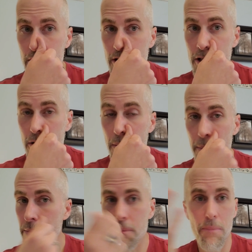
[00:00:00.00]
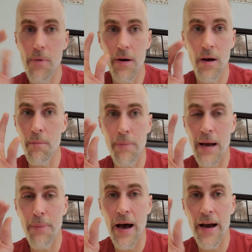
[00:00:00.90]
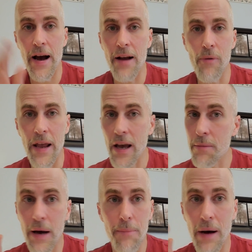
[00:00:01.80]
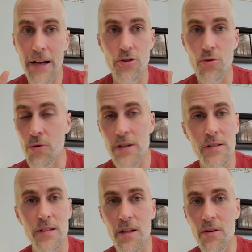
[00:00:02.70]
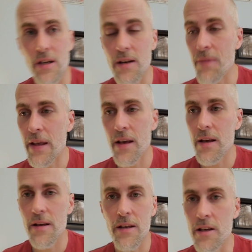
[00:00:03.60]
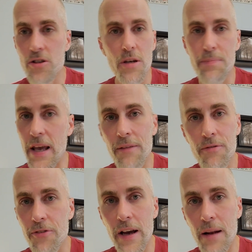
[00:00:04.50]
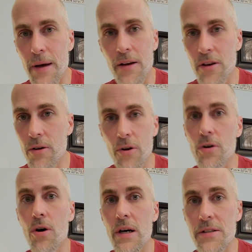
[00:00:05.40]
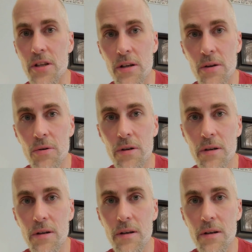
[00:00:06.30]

So uh, bye-bye Iran, bye-bye Jordan, Syria, Egypt. They haven't forgot about you. You're gone too.